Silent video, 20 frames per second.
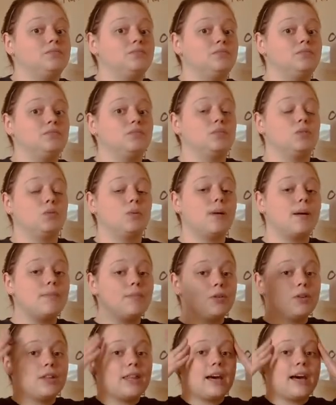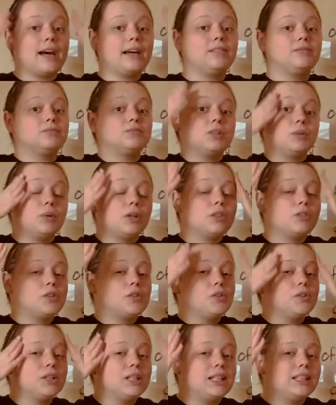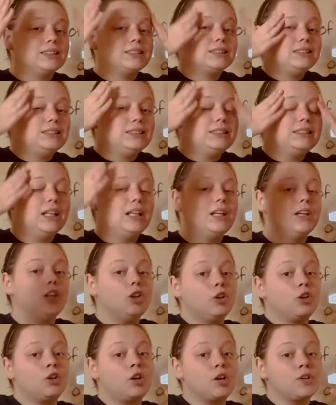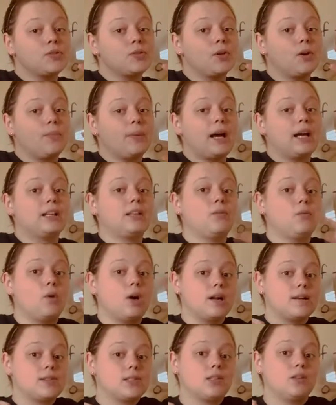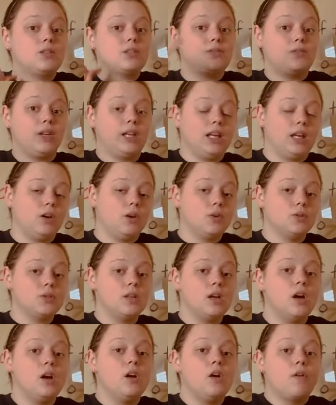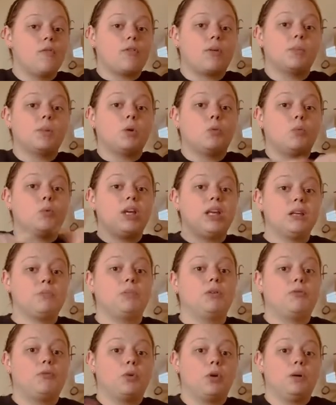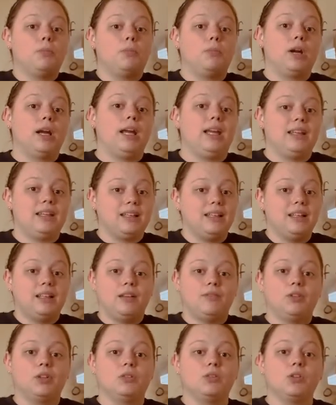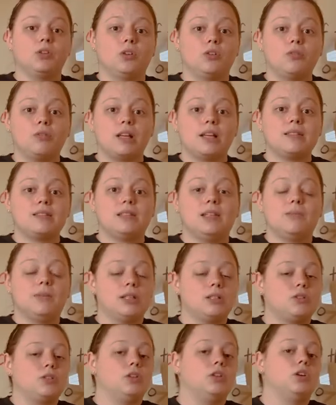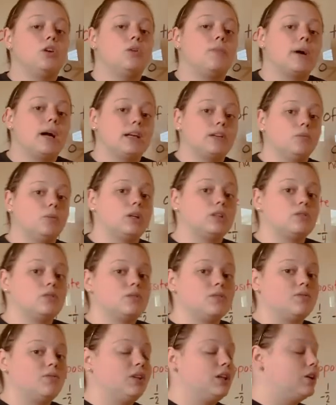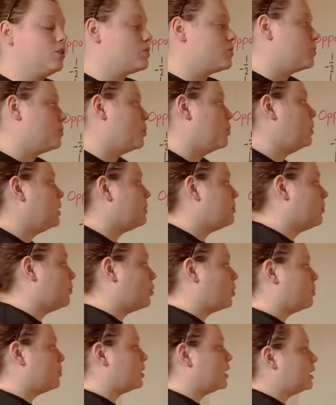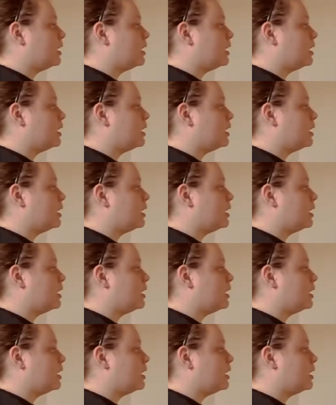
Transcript: Remember that? We went through it. You can also go back and watch those videos from the week before break. If you're a little rusty, make sure you go back and watch those videos from the week before break.